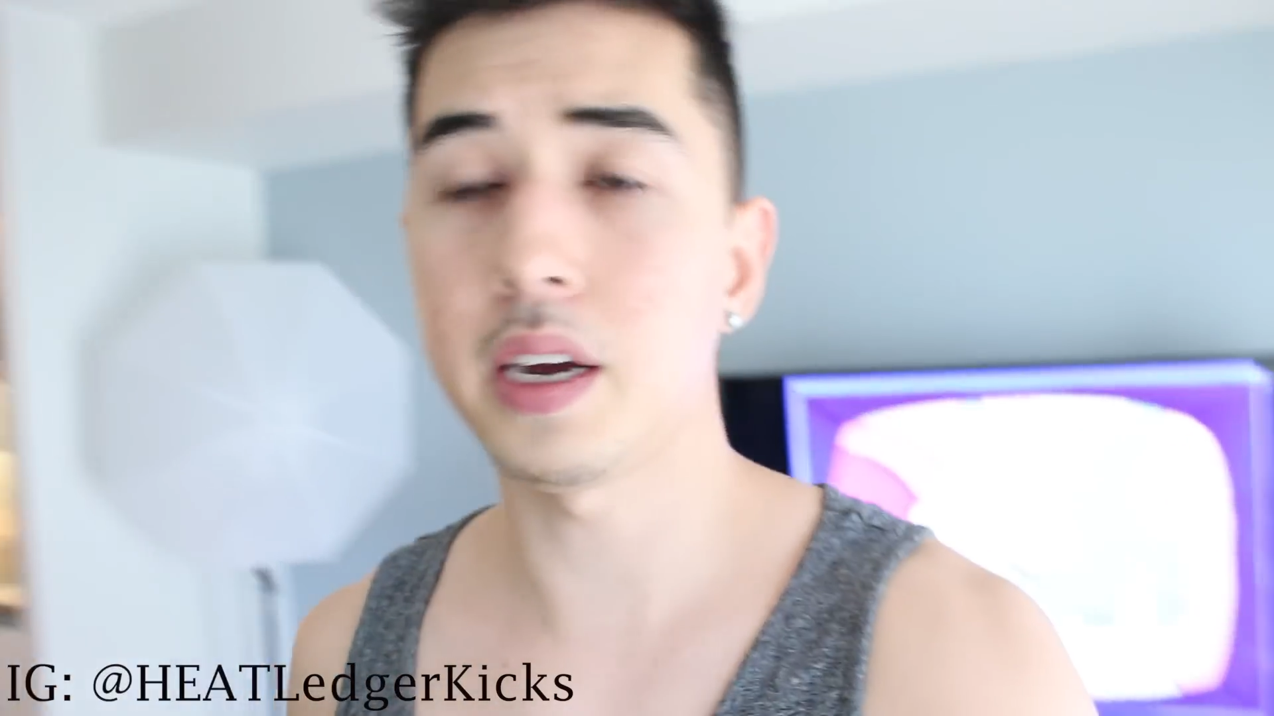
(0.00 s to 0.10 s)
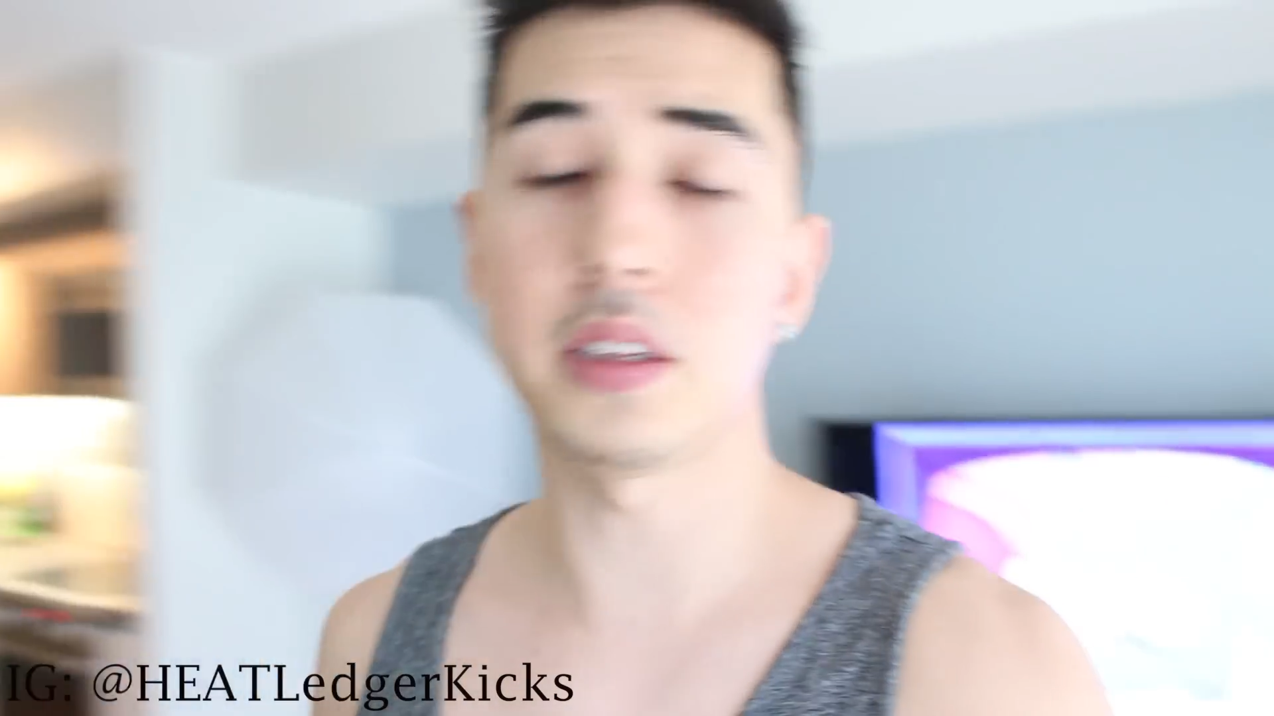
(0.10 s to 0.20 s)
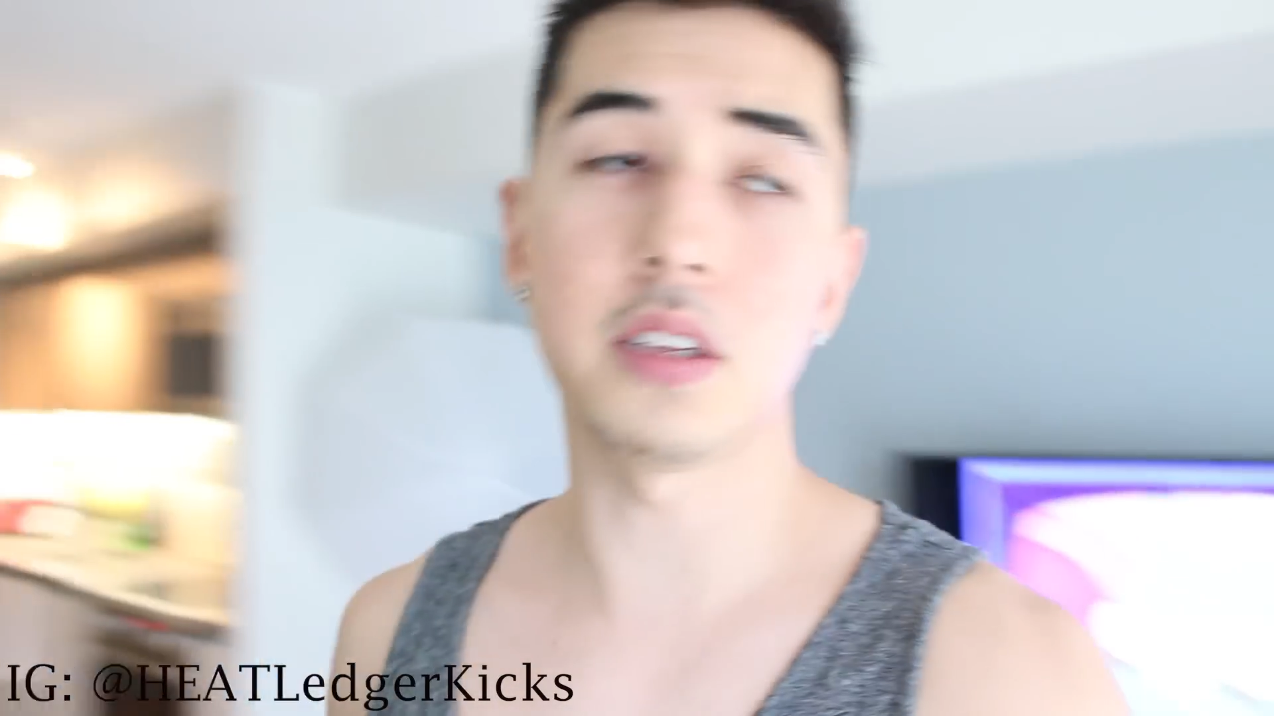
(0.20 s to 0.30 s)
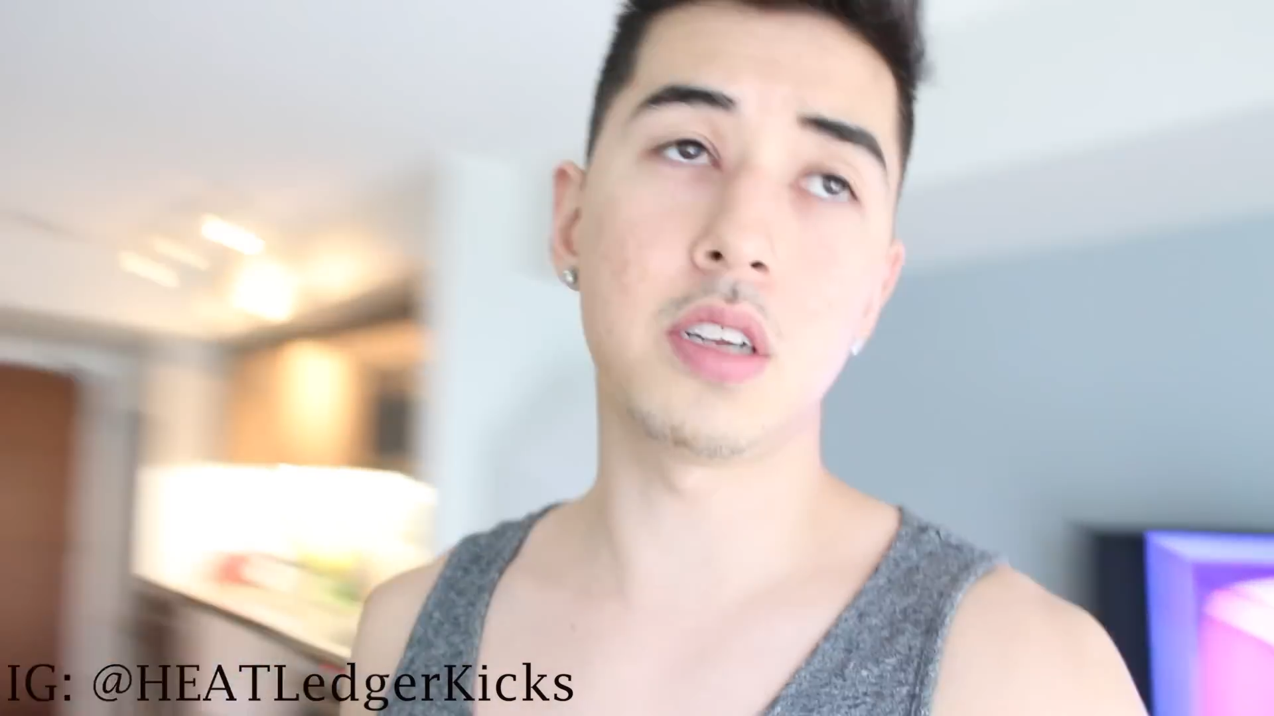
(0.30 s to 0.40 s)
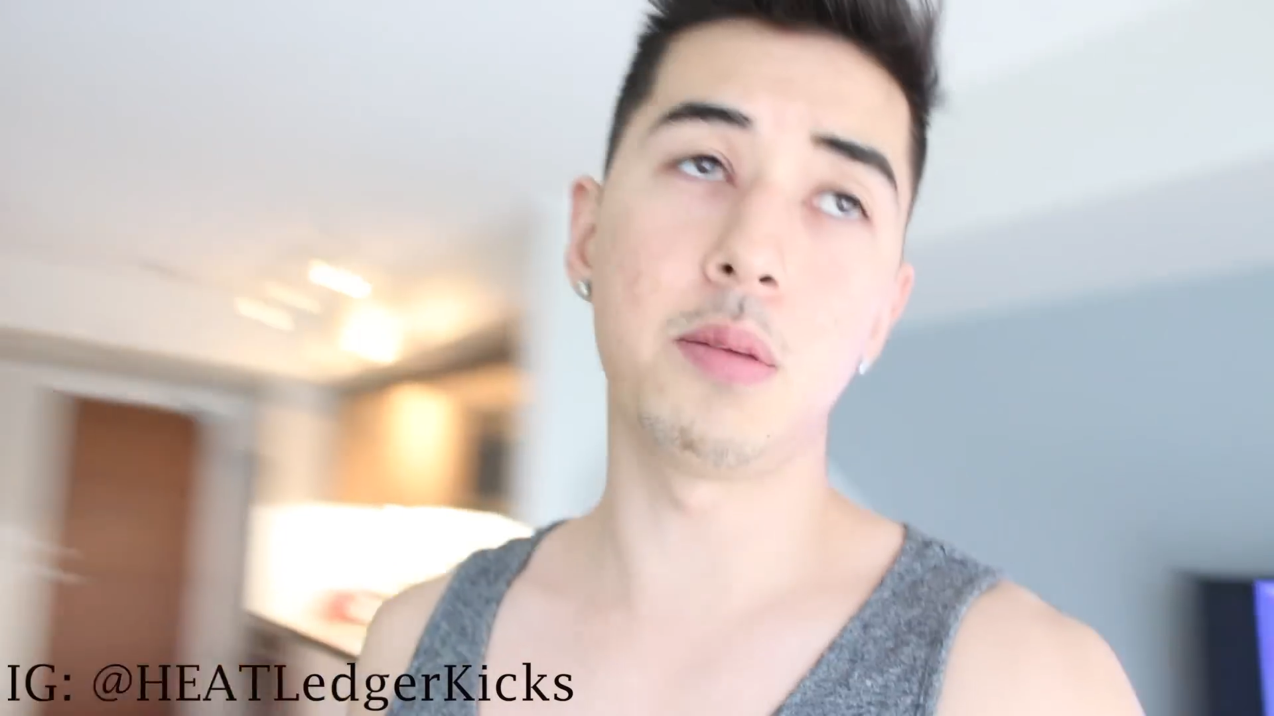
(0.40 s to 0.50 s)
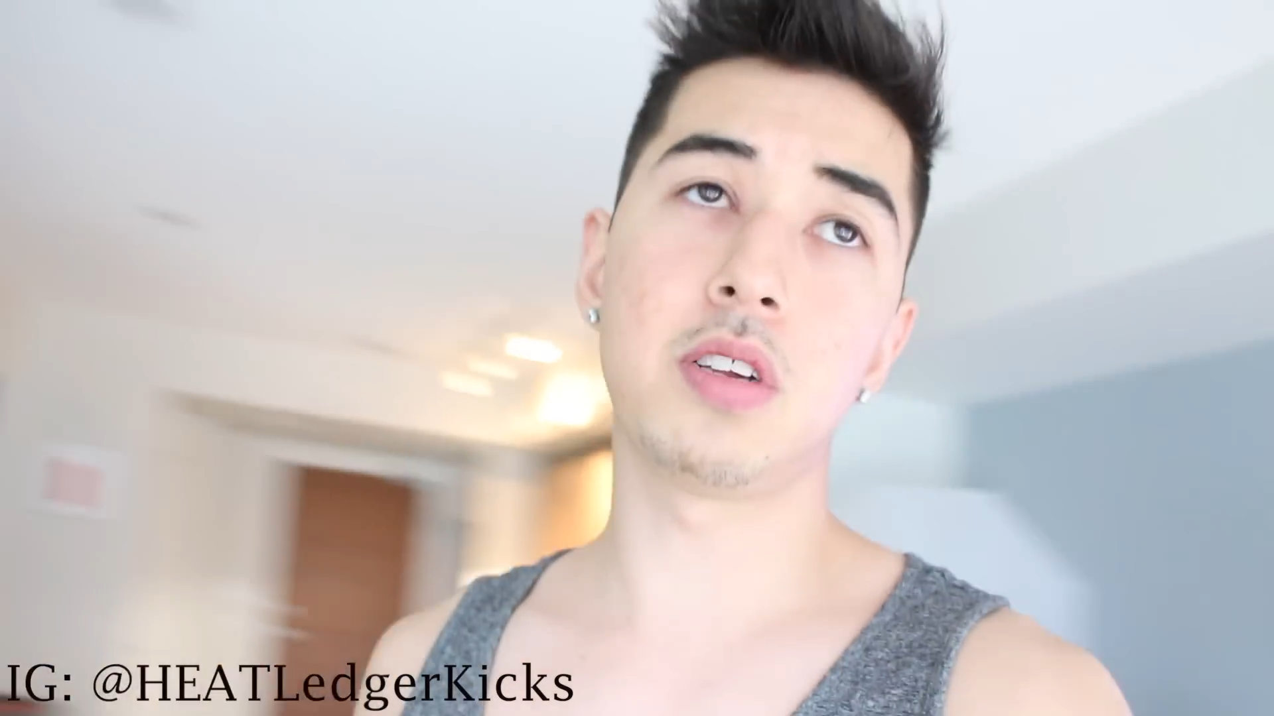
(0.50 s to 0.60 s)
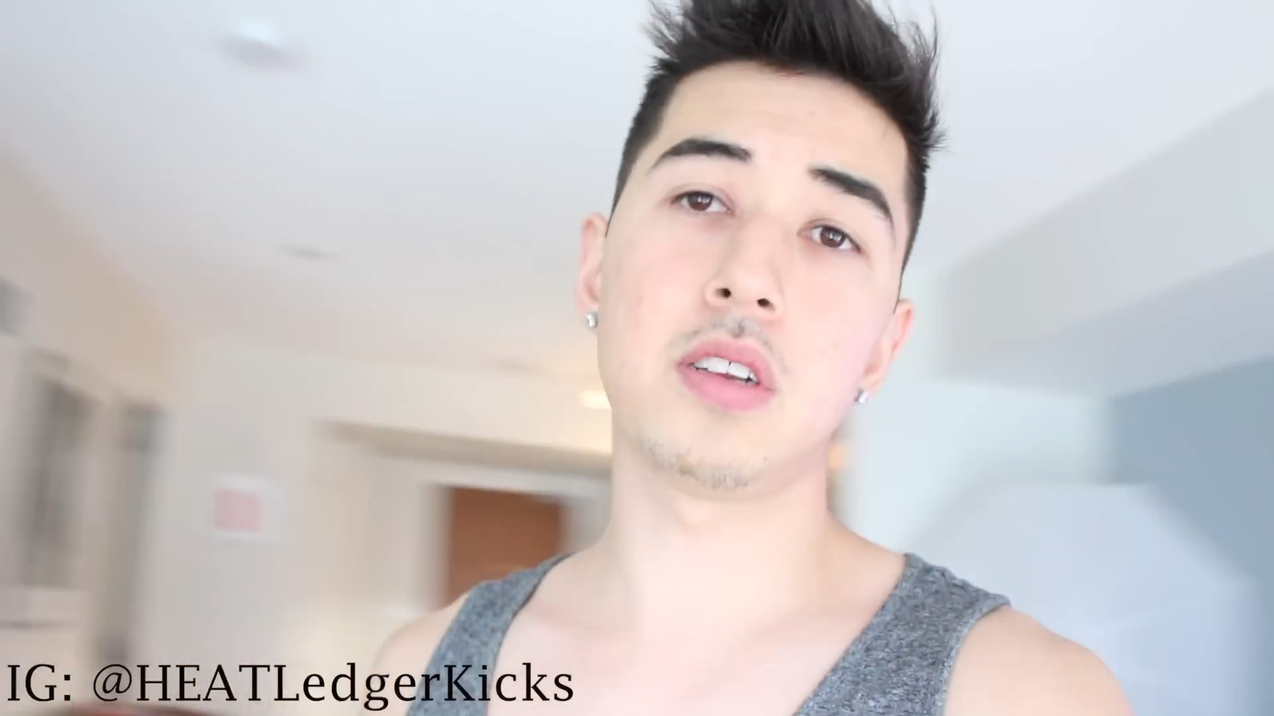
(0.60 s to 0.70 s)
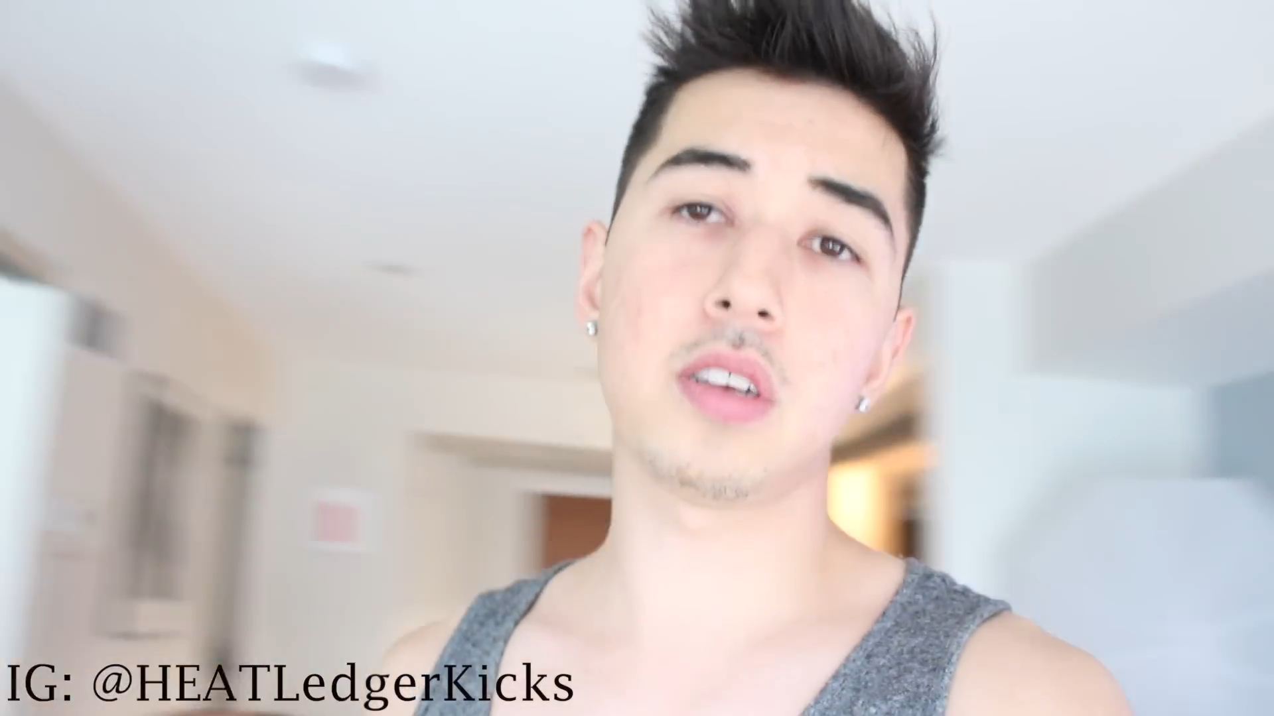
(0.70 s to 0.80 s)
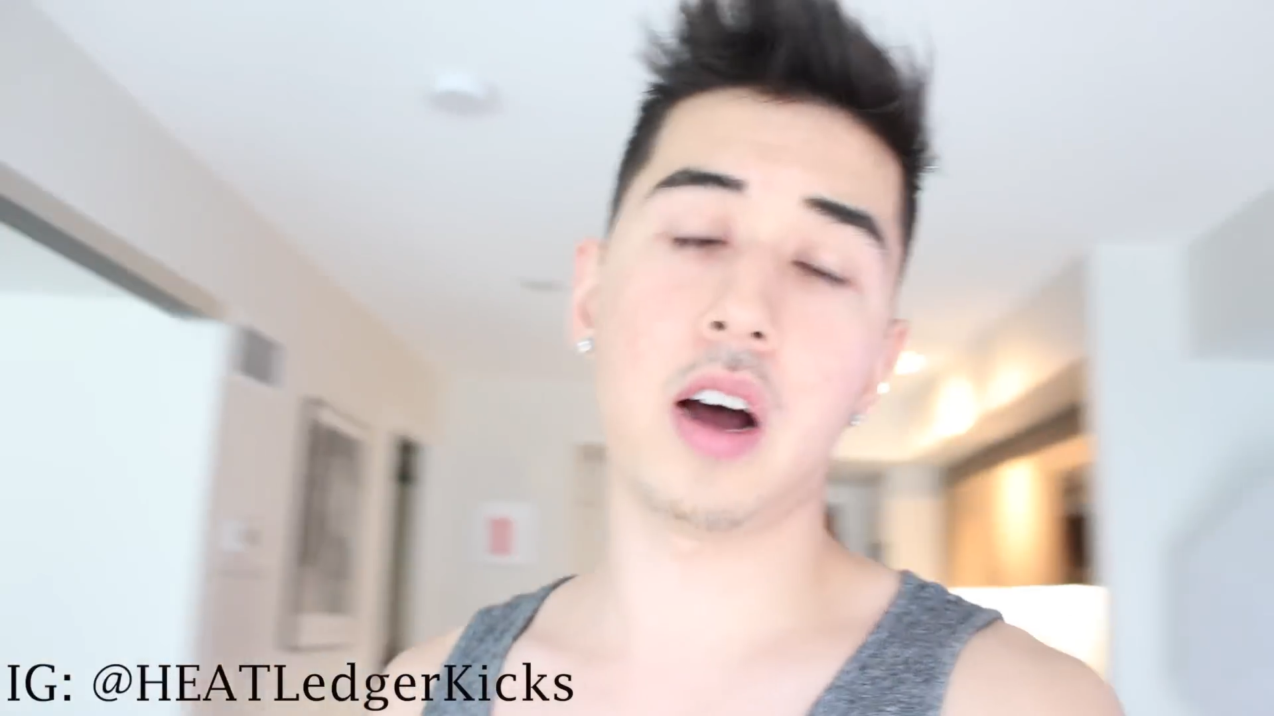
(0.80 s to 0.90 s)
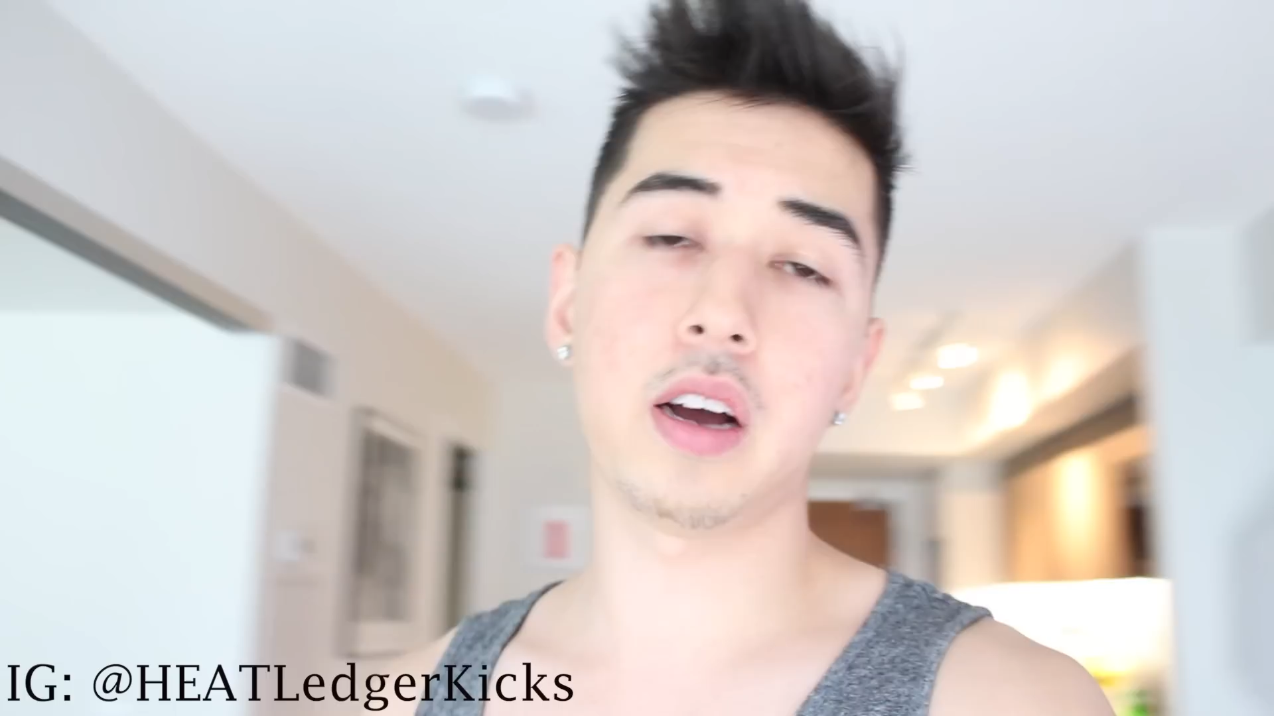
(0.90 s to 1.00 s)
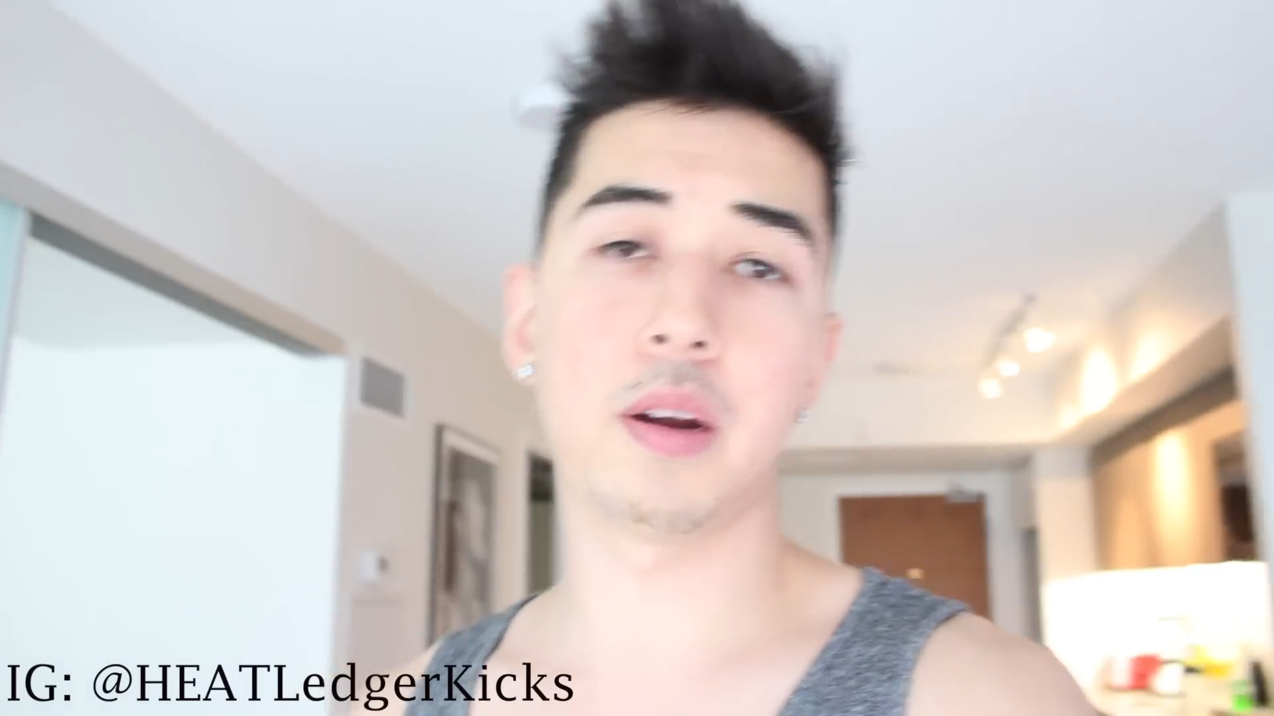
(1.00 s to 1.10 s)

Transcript: Got The Simpsons on.